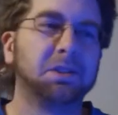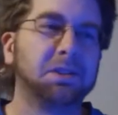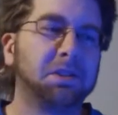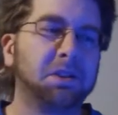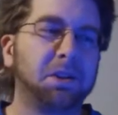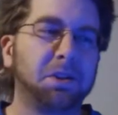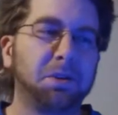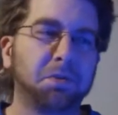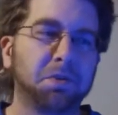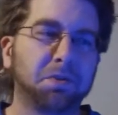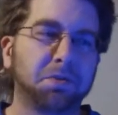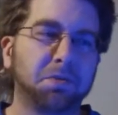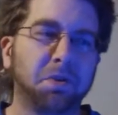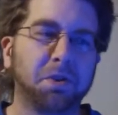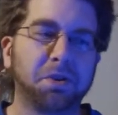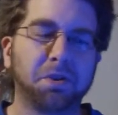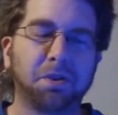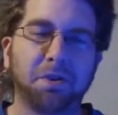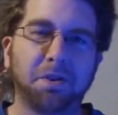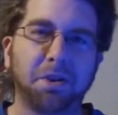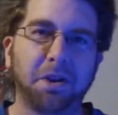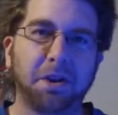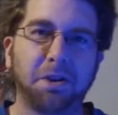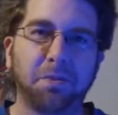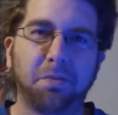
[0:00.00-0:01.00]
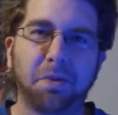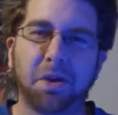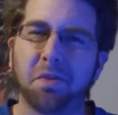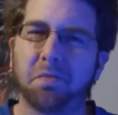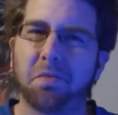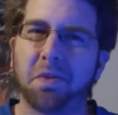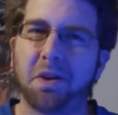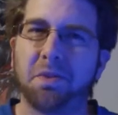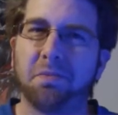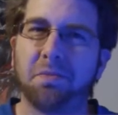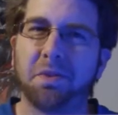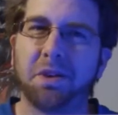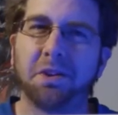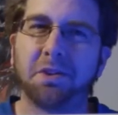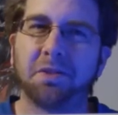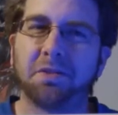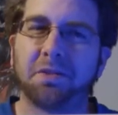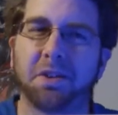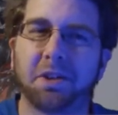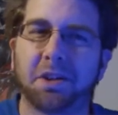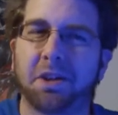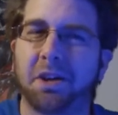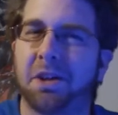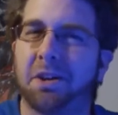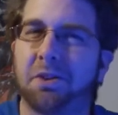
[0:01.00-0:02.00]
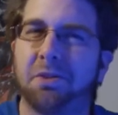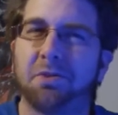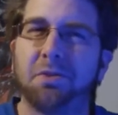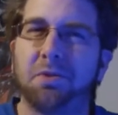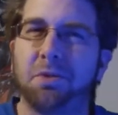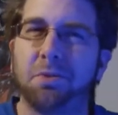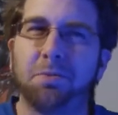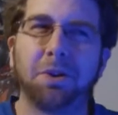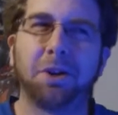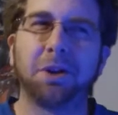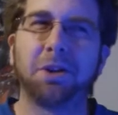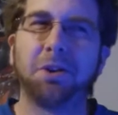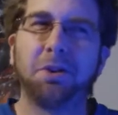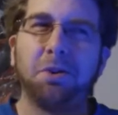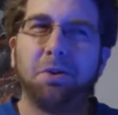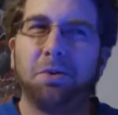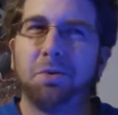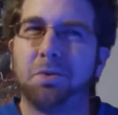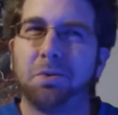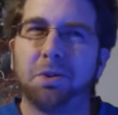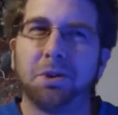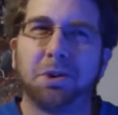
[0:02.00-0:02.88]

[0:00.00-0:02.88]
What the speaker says: I always wondered that about Batman. It's like, how does nobody know?